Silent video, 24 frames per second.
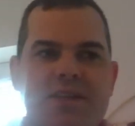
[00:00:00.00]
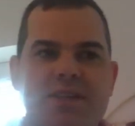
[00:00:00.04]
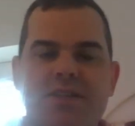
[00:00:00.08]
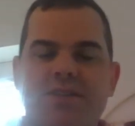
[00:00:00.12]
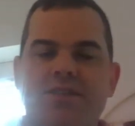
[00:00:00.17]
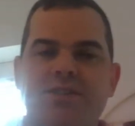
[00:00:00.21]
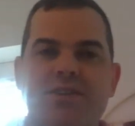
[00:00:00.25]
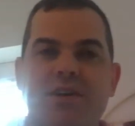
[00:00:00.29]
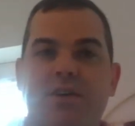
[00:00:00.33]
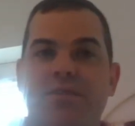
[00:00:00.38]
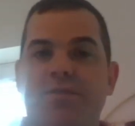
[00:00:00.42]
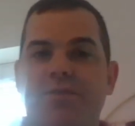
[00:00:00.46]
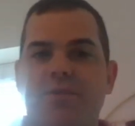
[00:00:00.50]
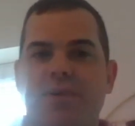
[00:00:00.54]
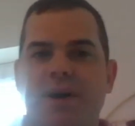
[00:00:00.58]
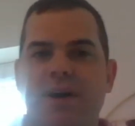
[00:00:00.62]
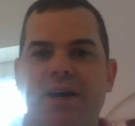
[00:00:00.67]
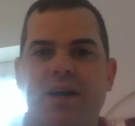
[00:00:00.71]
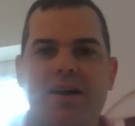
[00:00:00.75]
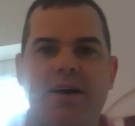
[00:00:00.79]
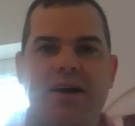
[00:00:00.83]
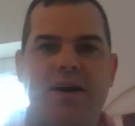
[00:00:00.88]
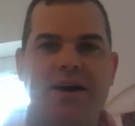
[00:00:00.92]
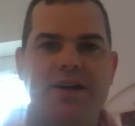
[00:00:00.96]

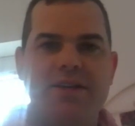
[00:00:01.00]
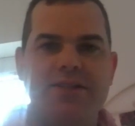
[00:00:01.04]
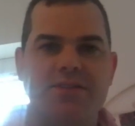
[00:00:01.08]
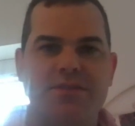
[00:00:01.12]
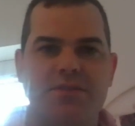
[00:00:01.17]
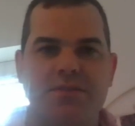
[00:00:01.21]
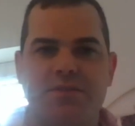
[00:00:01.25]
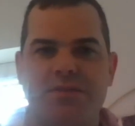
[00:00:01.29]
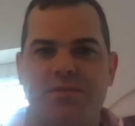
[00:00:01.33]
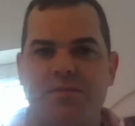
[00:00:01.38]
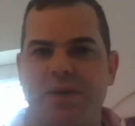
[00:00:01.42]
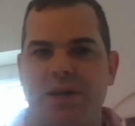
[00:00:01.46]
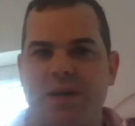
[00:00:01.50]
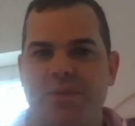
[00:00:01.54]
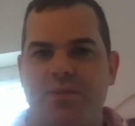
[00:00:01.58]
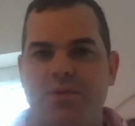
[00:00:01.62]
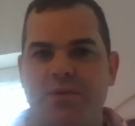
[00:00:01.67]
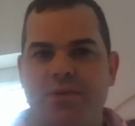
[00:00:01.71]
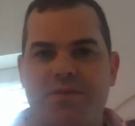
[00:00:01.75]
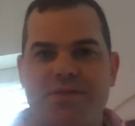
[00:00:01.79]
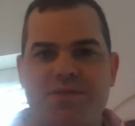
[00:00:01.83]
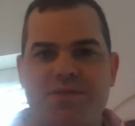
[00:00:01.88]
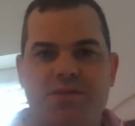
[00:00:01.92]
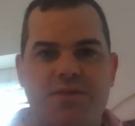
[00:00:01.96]
software guys or
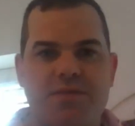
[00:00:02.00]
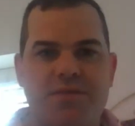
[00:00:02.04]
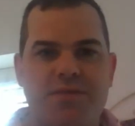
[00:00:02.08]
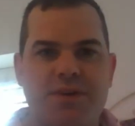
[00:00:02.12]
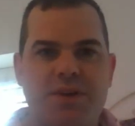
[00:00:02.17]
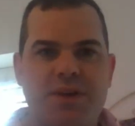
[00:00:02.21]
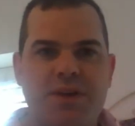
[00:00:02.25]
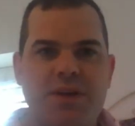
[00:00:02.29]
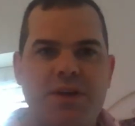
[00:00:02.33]
people with sort of